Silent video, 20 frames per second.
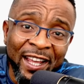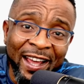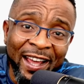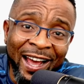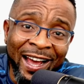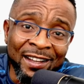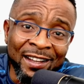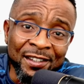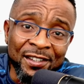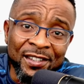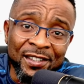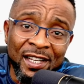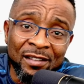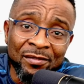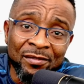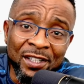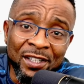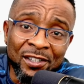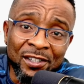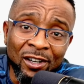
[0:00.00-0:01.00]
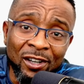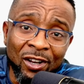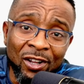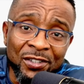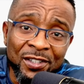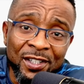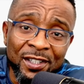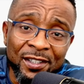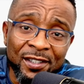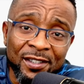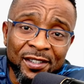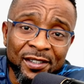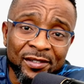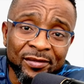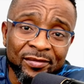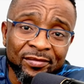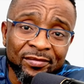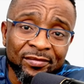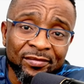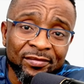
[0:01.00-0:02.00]
save his losses.
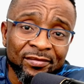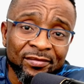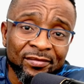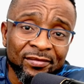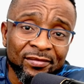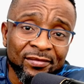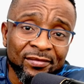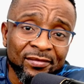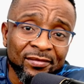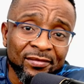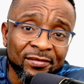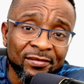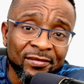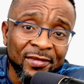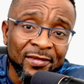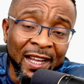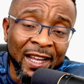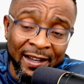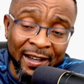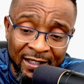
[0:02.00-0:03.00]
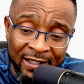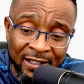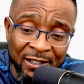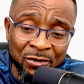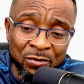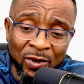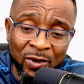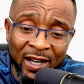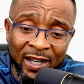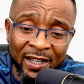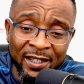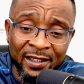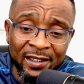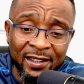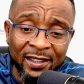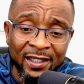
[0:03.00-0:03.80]
And that is why,